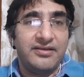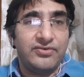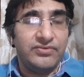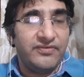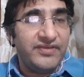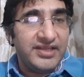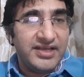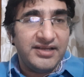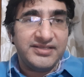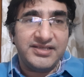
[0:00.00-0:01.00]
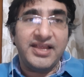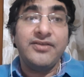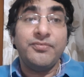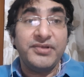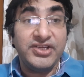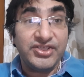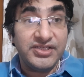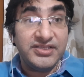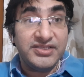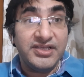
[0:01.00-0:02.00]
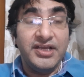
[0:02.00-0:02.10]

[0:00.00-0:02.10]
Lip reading: to the Vedas and Upanishads,